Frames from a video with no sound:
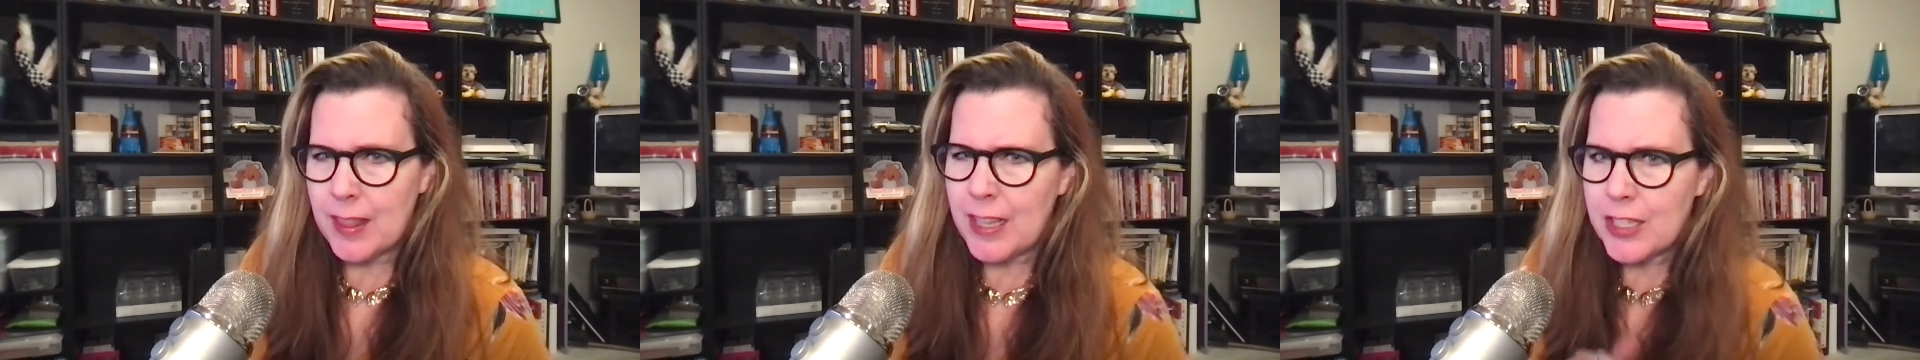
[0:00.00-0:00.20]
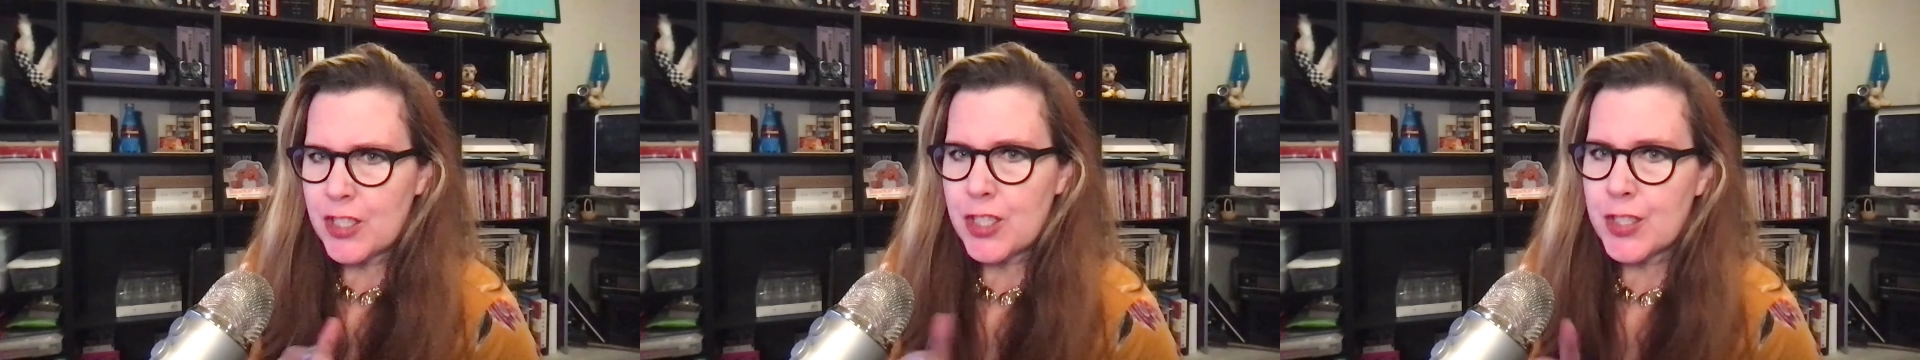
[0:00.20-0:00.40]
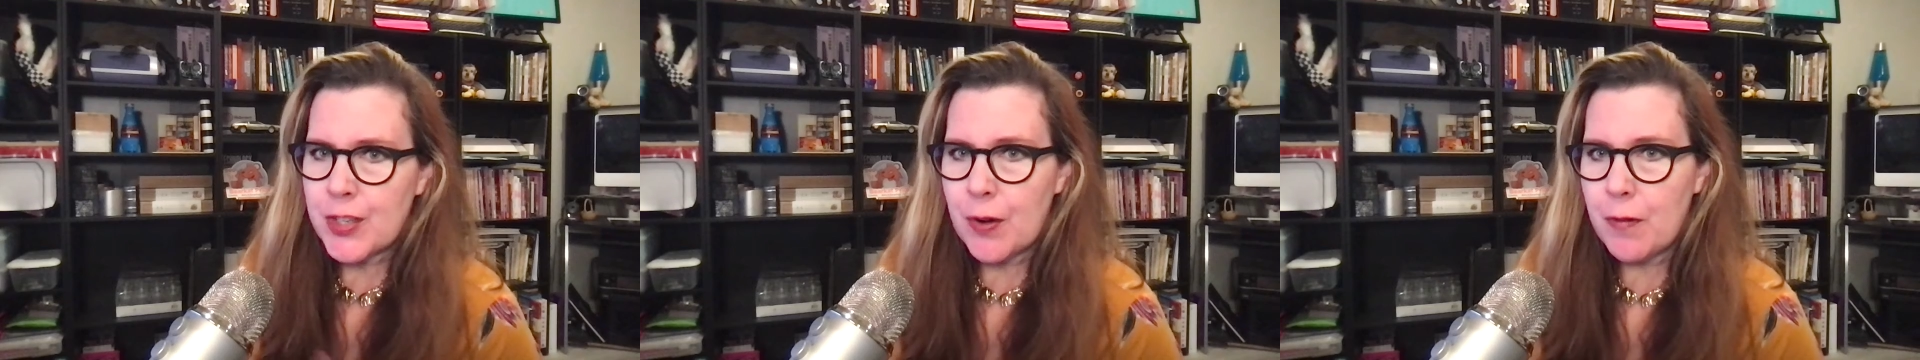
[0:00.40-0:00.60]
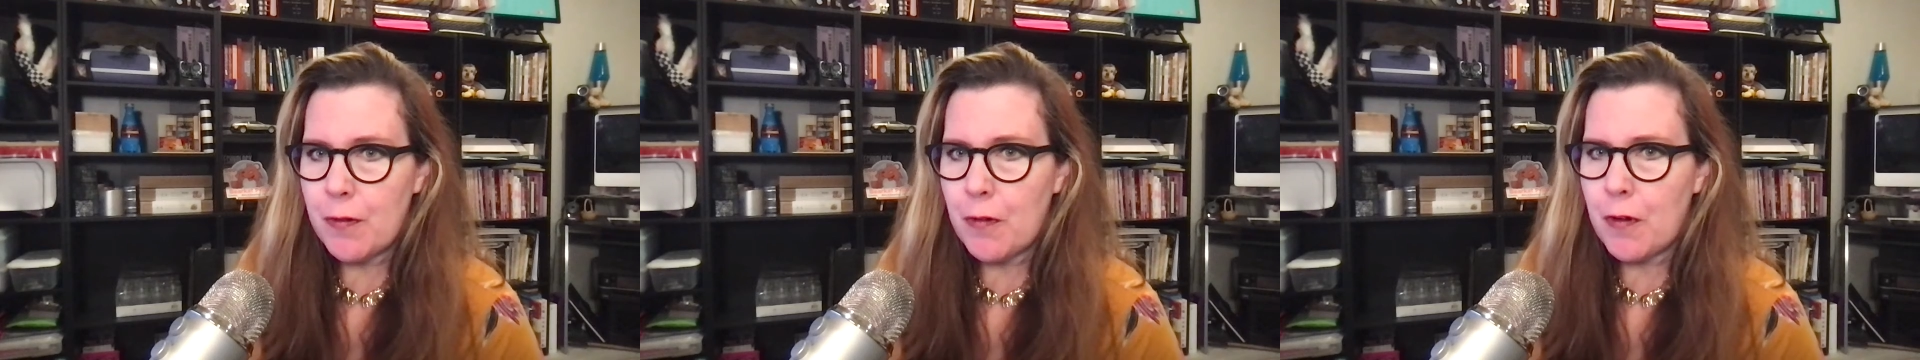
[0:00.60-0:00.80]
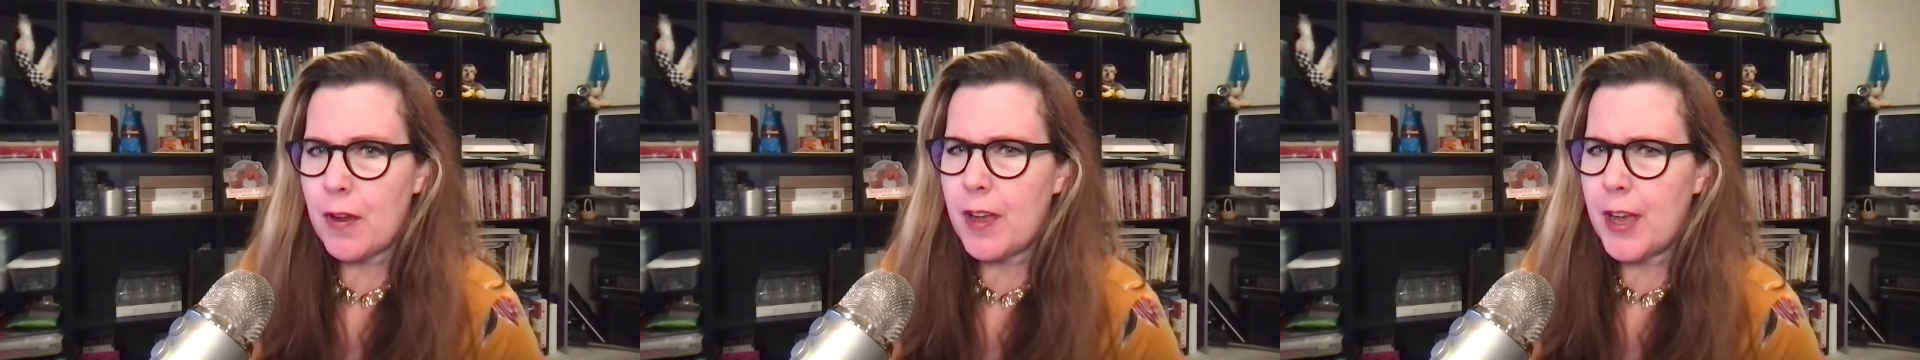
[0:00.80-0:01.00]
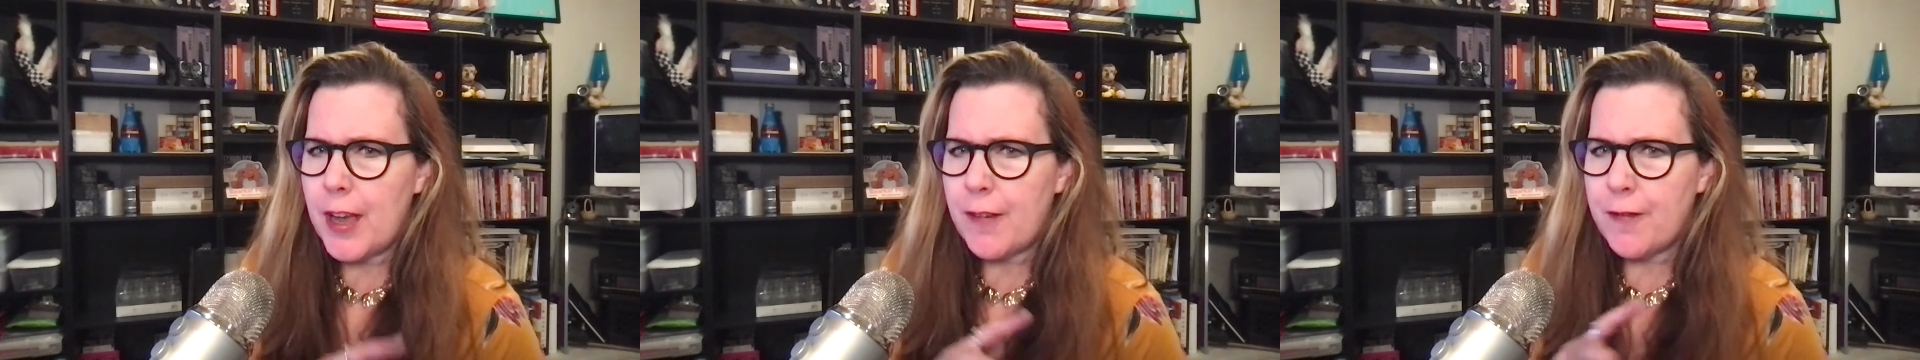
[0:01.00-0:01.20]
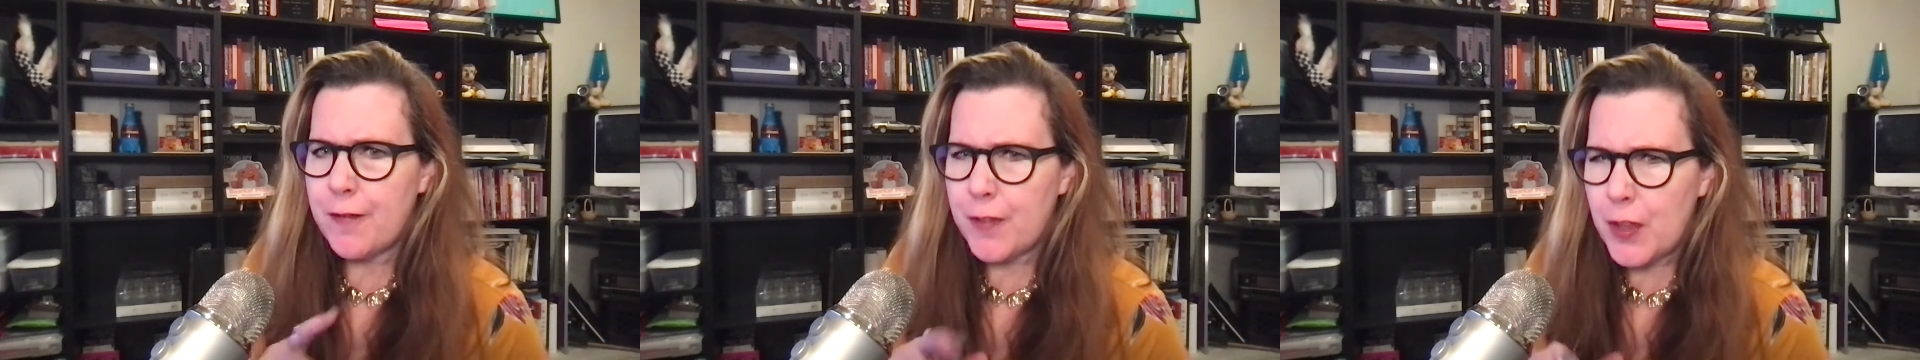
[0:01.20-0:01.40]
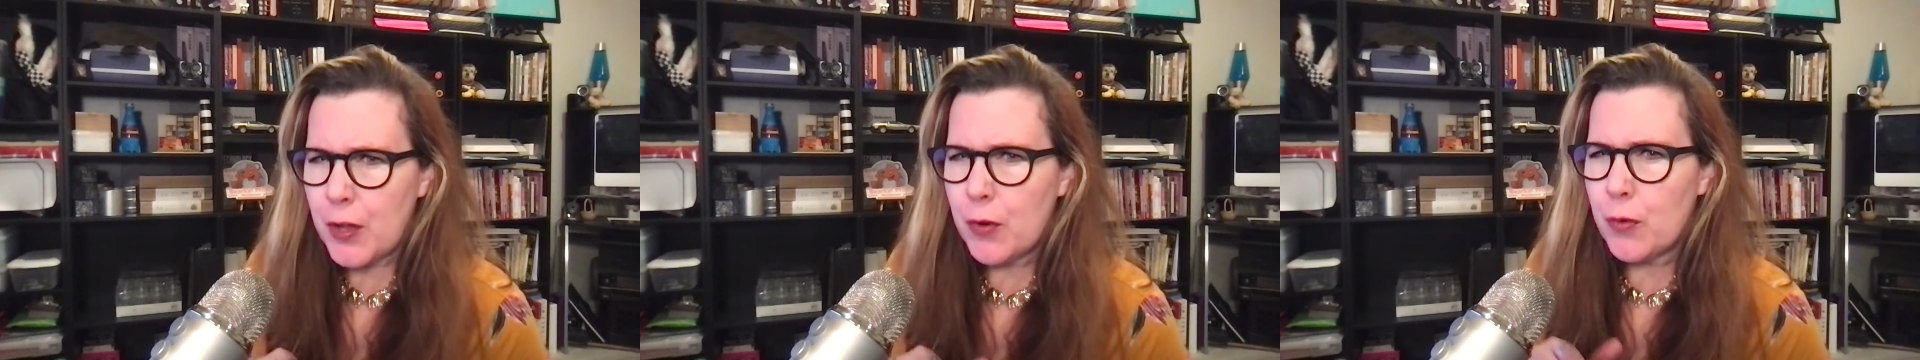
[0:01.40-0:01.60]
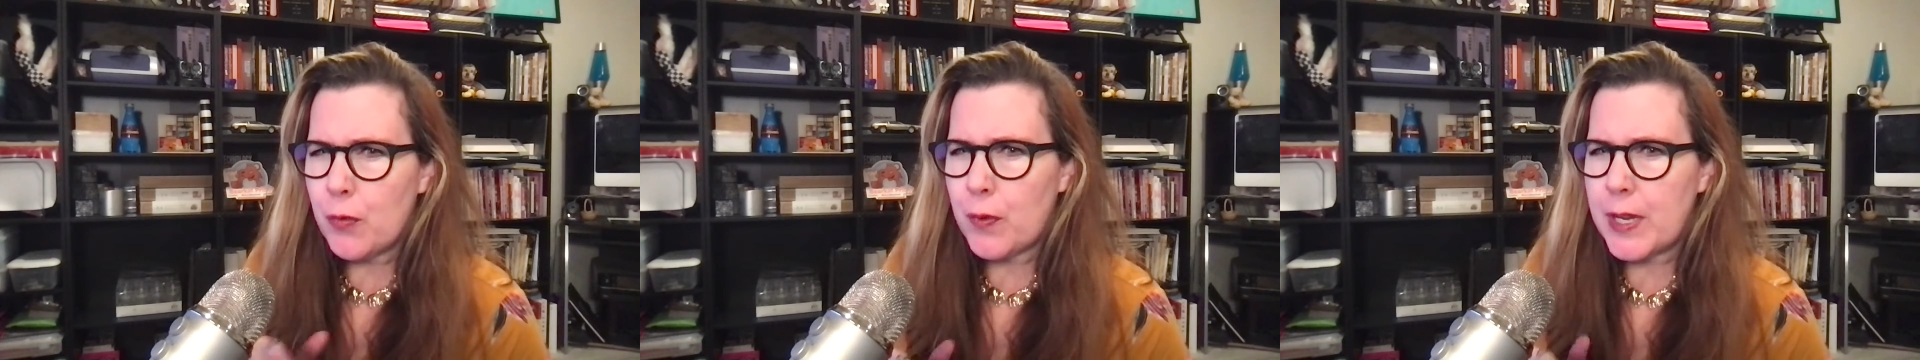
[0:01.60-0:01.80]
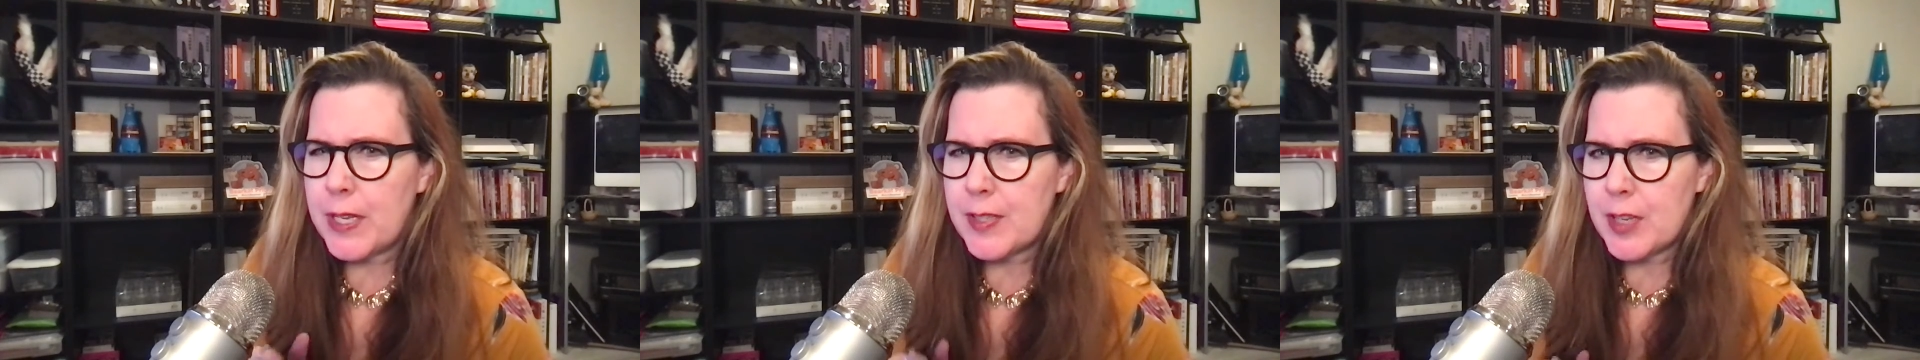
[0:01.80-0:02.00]
let's just go over a few
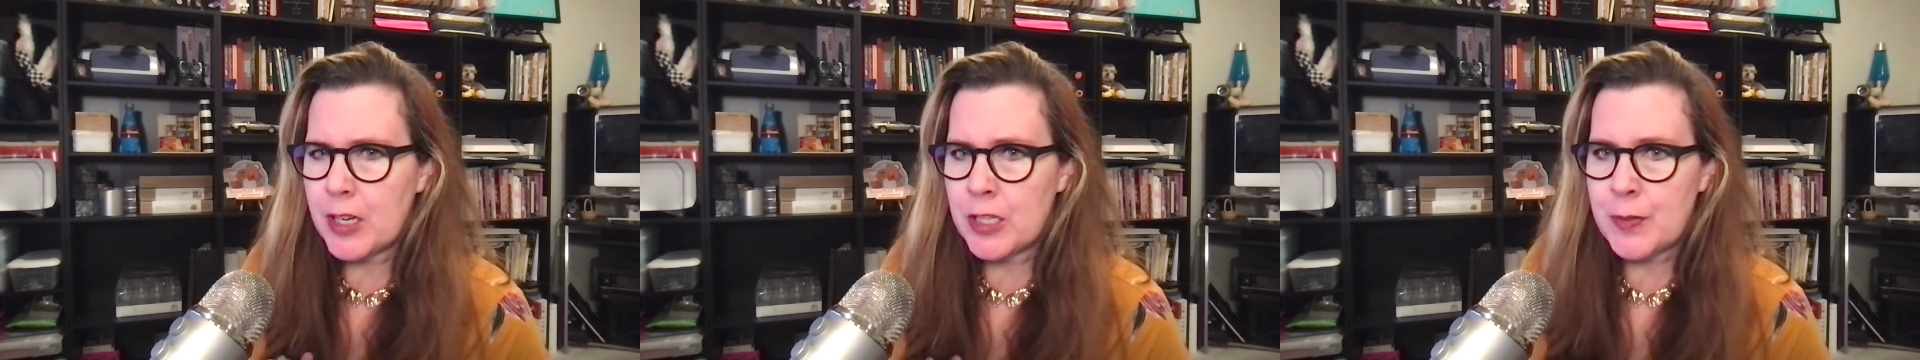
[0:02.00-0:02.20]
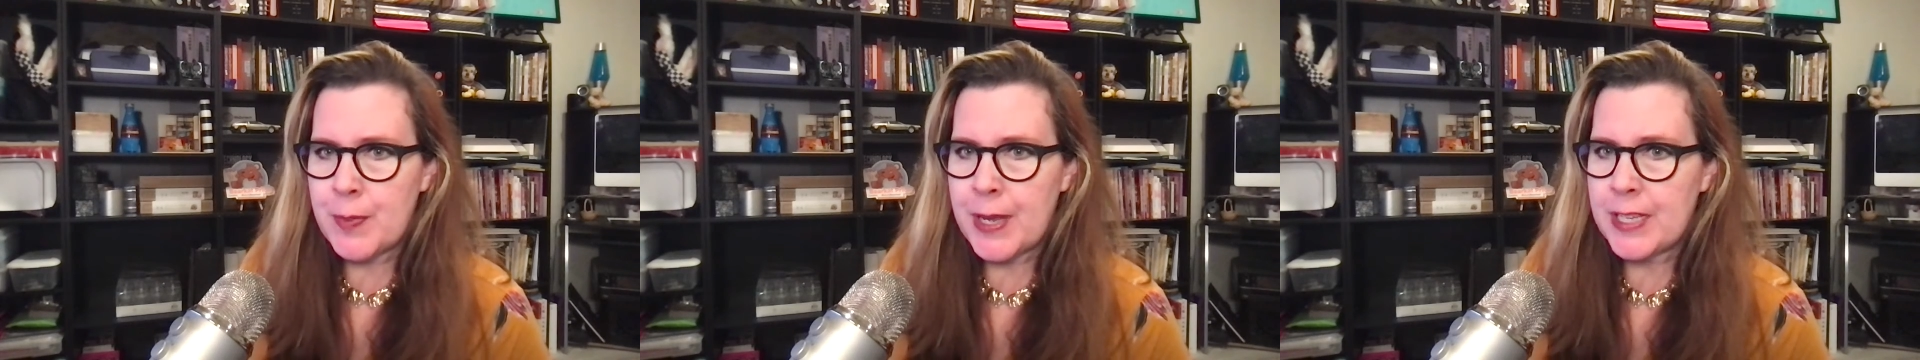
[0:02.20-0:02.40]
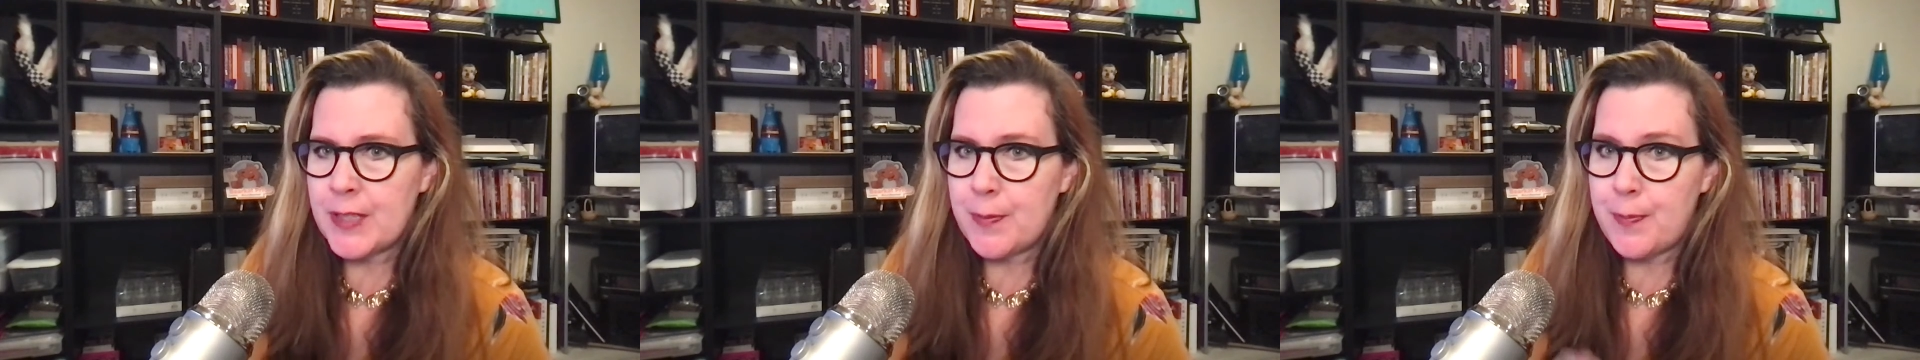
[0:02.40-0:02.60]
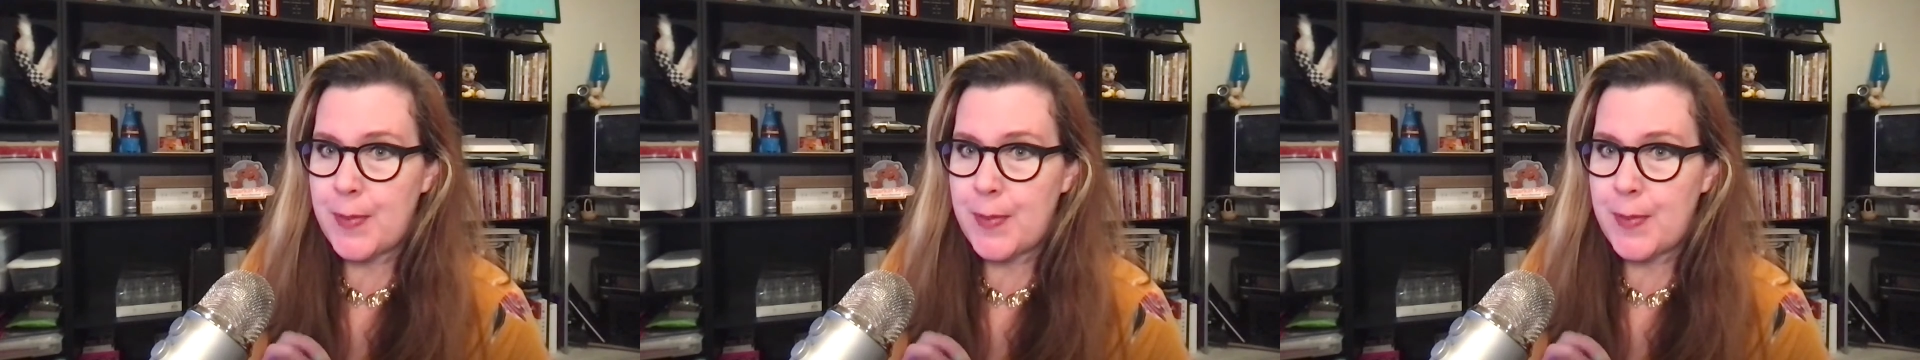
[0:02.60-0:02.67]
research-based